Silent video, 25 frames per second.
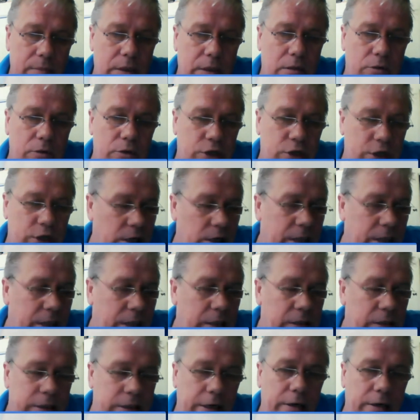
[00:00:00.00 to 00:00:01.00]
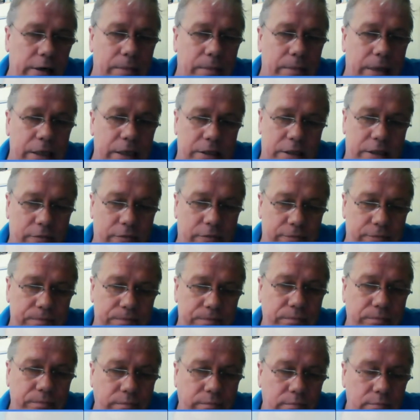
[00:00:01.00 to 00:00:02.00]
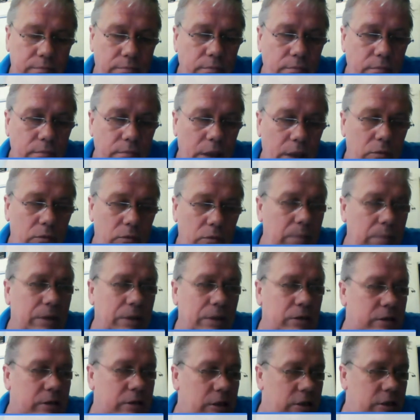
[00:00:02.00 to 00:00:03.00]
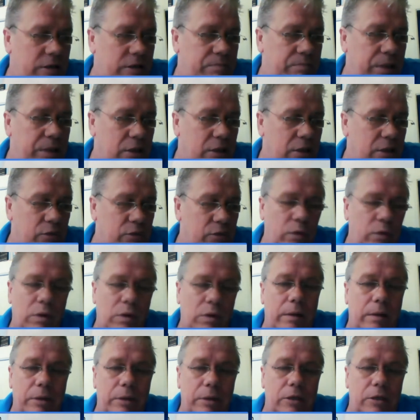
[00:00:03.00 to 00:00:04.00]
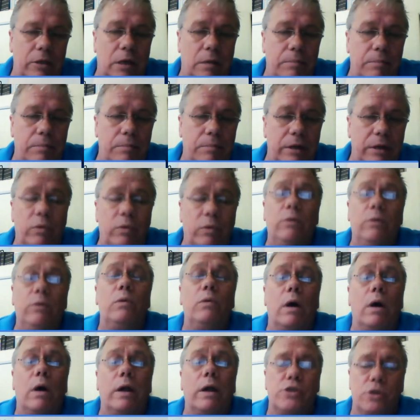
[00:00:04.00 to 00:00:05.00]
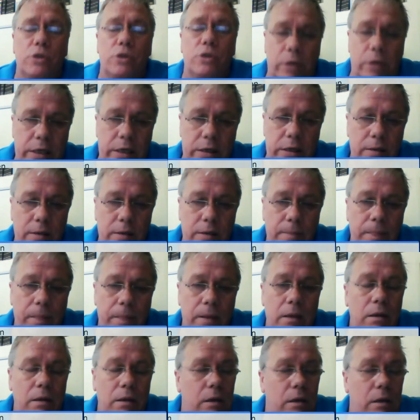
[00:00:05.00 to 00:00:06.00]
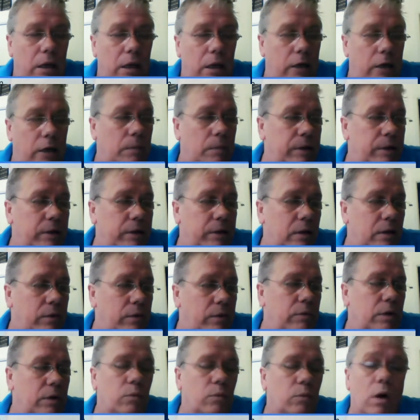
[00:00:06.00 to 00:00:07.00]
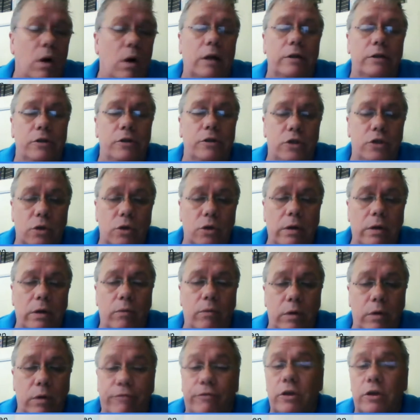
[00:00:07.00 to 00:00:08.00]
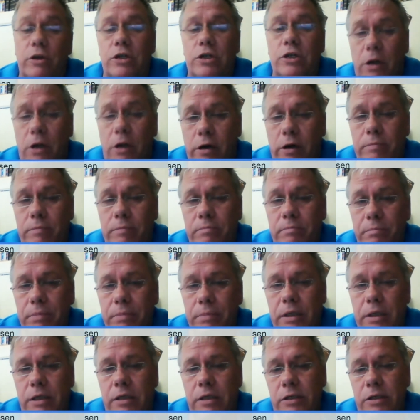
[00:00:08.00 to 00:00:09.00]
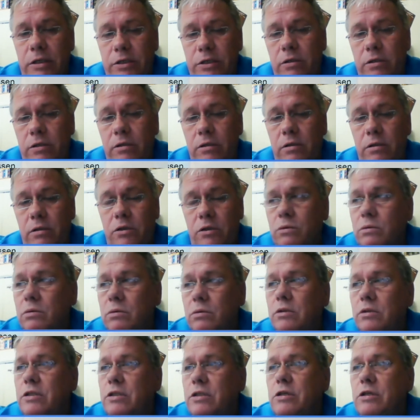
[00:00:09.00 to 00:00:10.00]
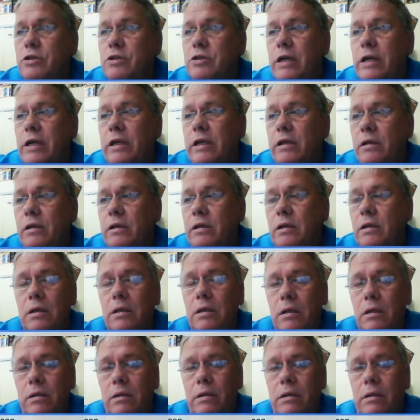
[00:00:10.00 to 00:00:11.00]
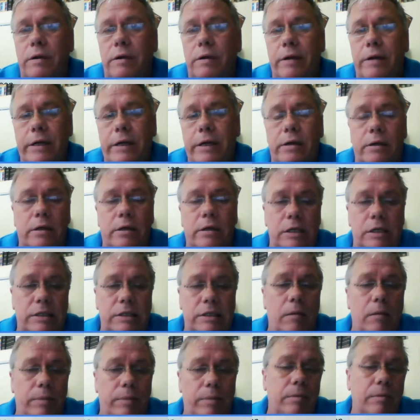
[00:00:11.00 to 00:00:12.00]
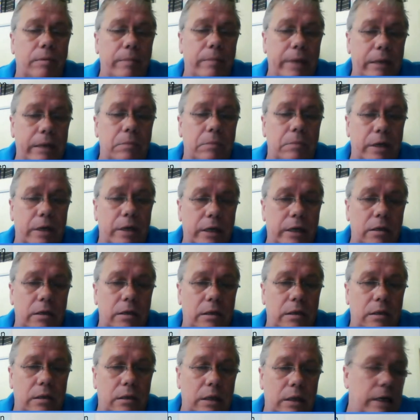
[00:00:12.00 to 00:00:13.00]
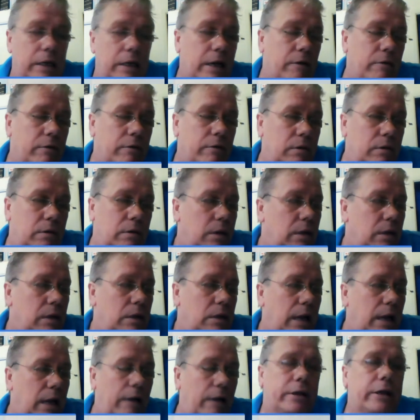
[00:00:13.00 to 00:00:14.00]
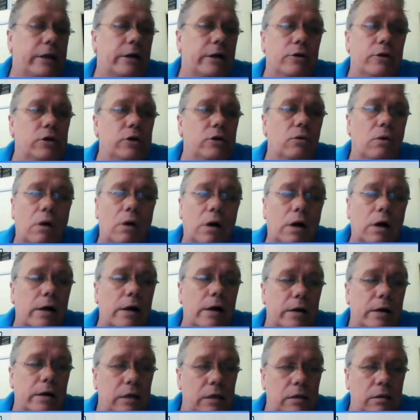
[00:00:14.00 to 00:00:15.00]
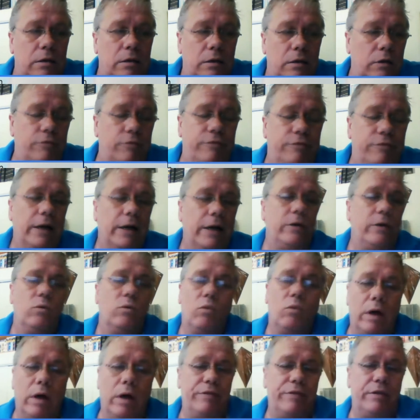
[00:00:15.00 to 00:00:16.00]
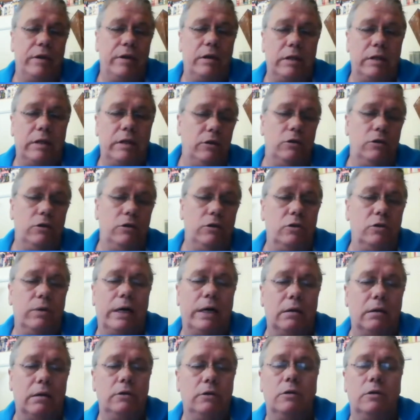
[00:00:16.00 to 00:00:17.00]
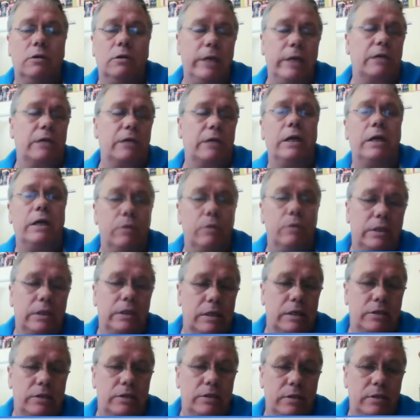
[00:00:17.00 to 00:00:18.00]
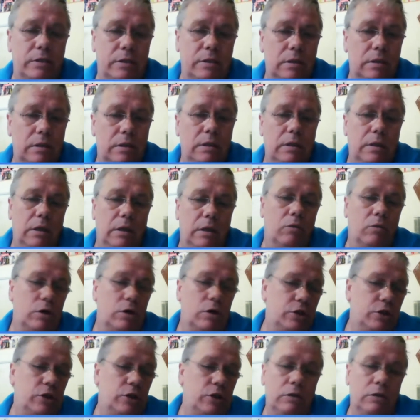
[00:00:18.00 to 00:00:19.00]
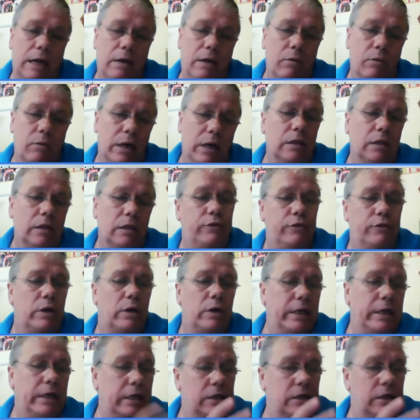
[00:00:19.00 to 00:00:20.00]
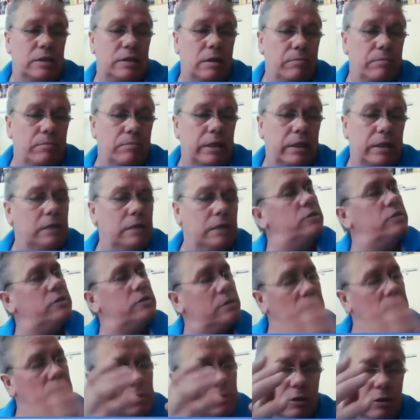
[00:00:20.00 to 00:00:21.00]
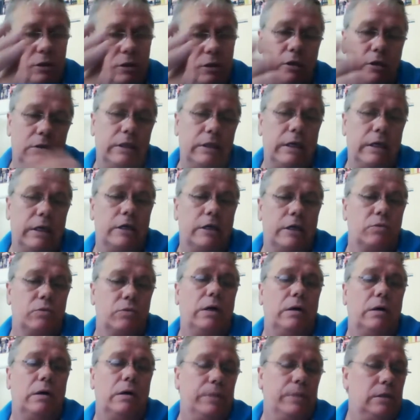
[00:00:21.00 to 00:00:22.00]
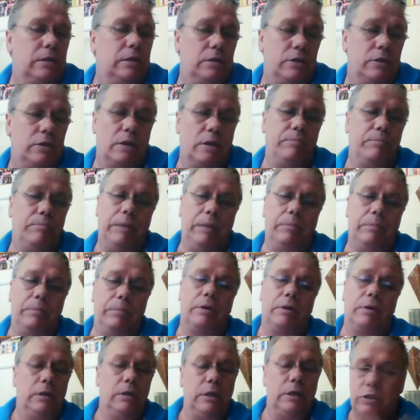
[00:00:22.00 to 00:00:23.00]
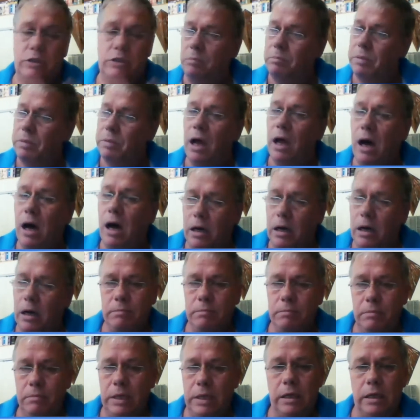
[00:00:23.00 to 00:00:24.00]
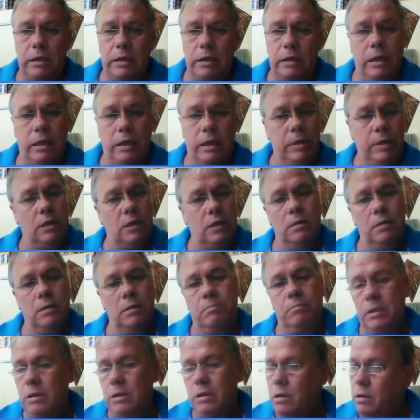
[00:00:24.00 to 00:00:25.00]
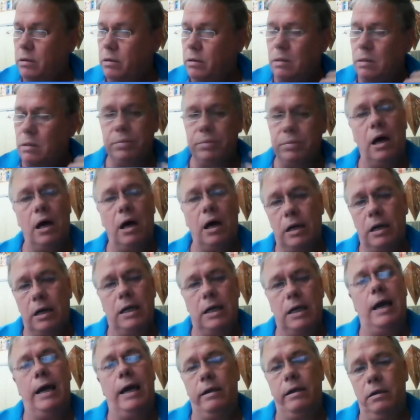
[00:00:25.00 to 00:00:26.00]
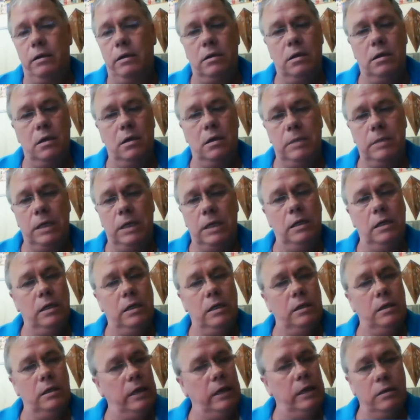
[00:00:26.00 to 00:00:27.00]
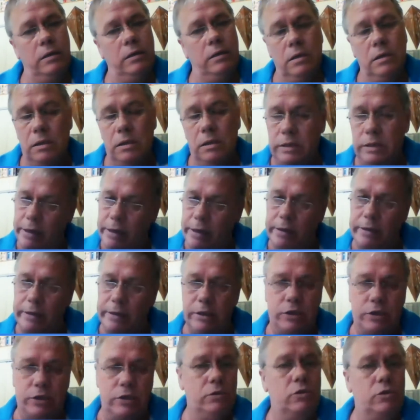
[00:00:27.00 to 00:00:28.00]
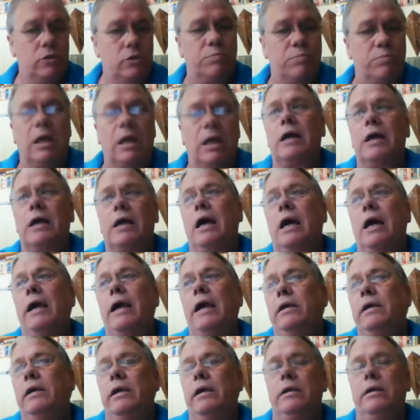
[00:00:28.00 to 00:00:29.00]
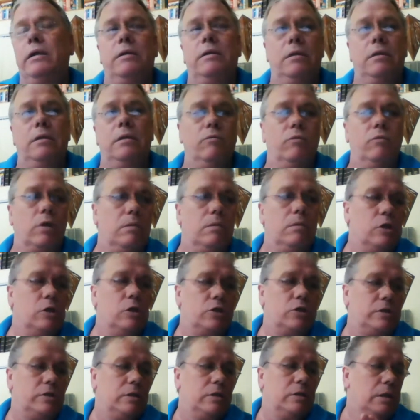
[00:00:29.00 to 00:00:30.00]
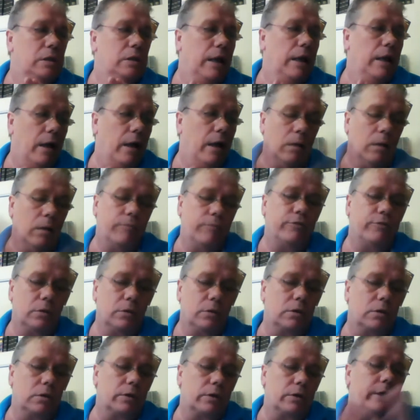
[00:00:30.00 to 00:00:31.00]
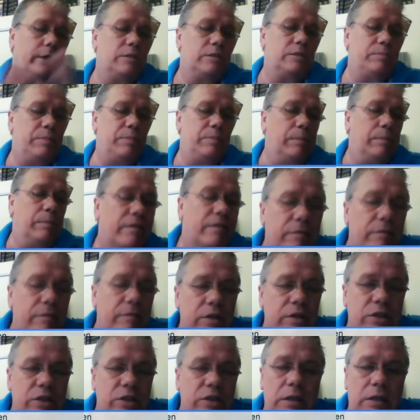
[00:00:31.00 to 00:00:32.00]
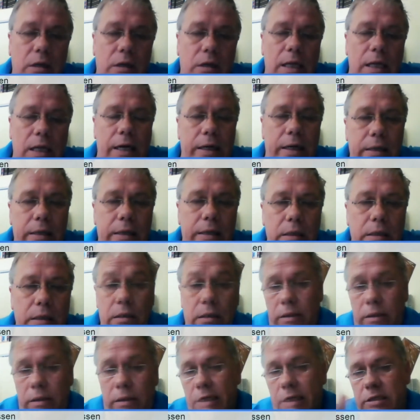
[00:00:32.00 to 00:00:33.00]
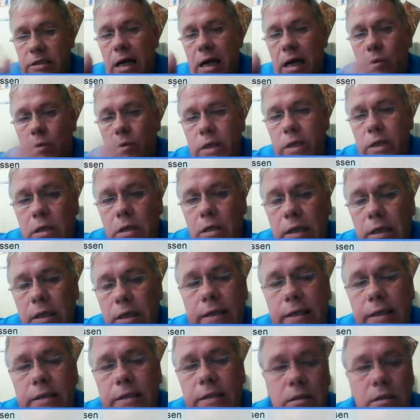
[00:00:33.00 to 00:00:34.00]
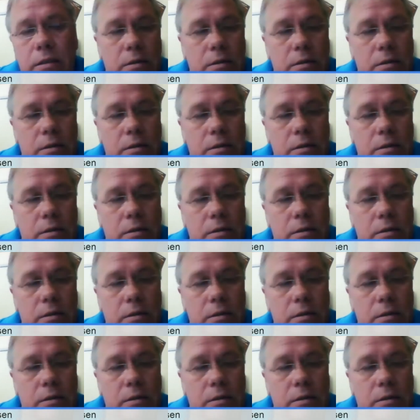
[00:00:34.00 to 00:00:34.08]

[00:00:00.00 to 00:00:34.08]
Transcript: Jeremy, Darren, and myself. We built this because we wanted to build a company we would want to join, a company that we would have wanted to join when we first started, because the tools and the training that are here is how people make money. And I don't care who you are. You find one thing that you do well, you'll make money with this. And once you do that well, if you want to get into something else, you can do that as well. But some people, it's the blog, man. They become the blog guy. You know what I mean? And Darren is a huge blog guy and one of the most helpful, greatest people I've ever seen online. That's how we connected.